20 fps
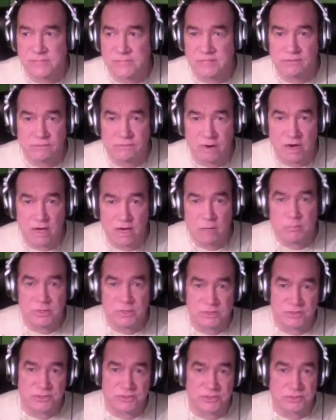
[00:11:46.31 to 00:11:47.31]

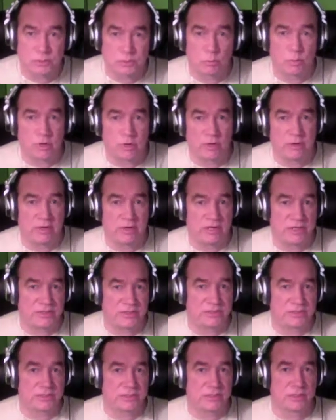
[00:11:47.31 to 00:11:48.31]
environment where
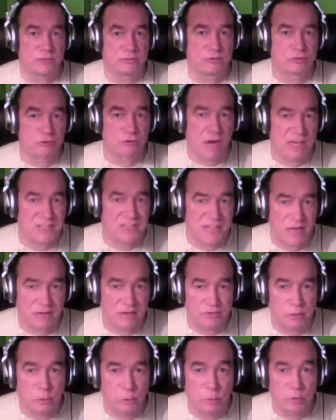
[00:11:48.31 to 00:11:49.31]
it dries
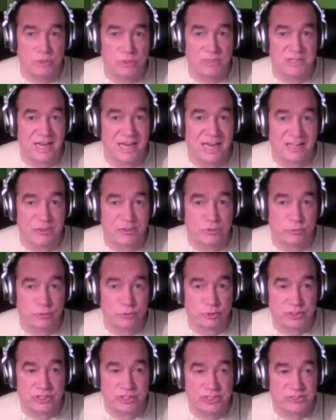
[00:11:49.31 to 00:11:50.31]
out the wood
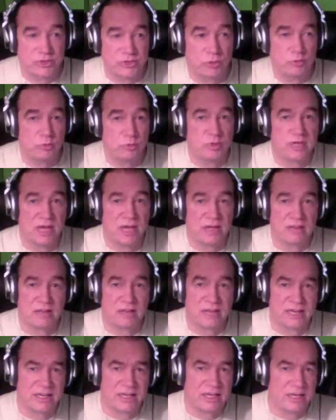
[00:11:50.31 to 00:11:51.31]
naturally, so you get
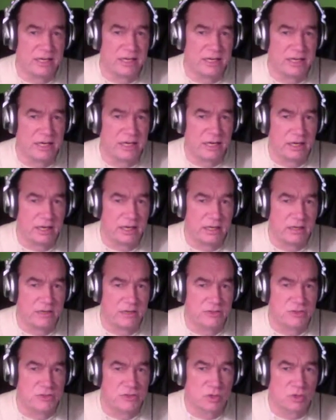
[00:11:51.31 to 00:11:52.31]
like a
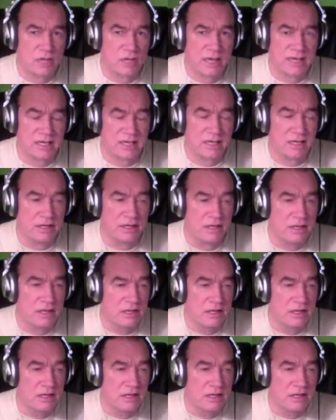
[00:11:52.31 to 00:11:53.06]
sort of like an